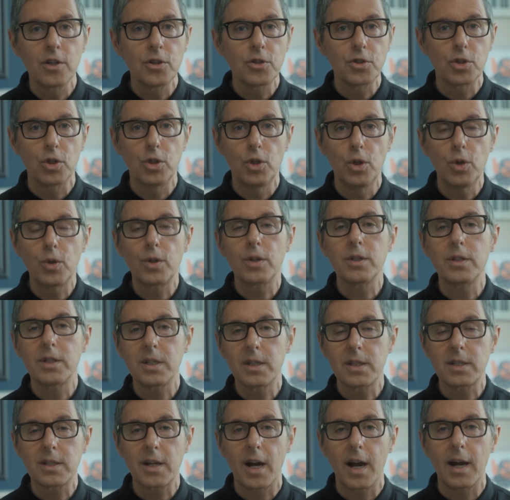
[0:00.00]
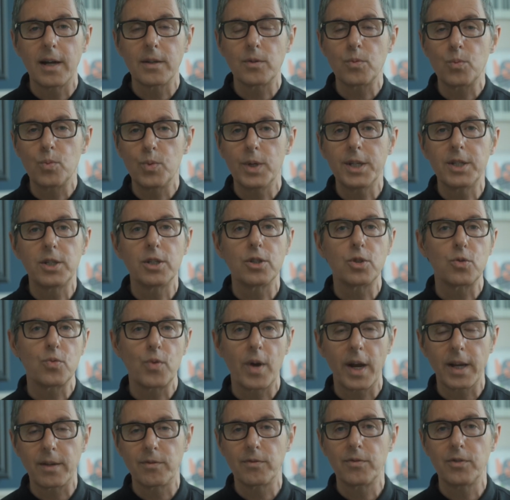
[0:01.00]
so you can decide which is
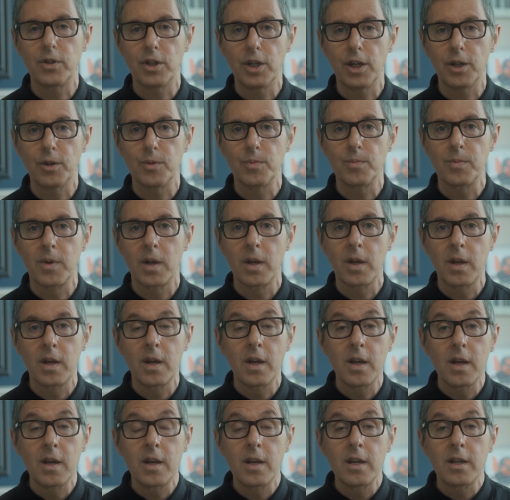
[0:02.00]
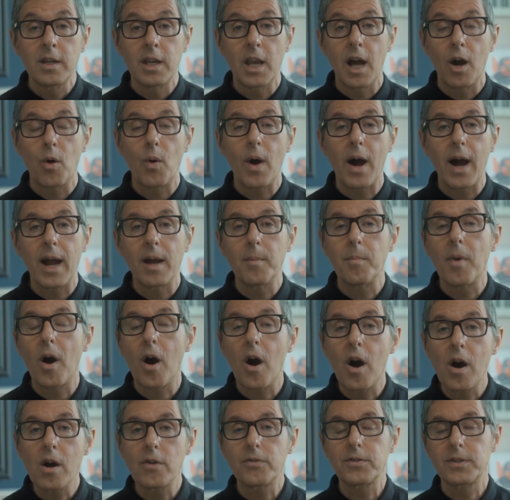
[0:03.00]
right for you. Now I am
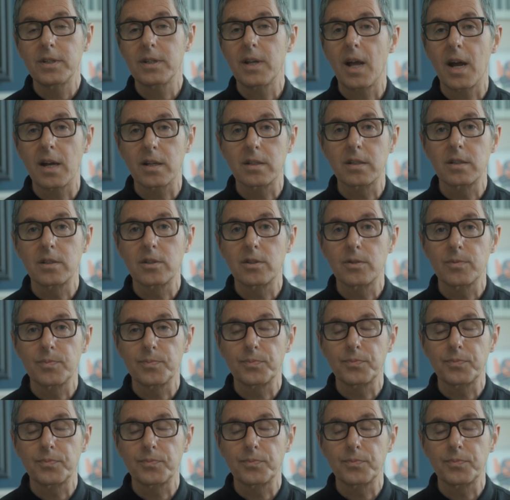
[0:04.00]
often asked,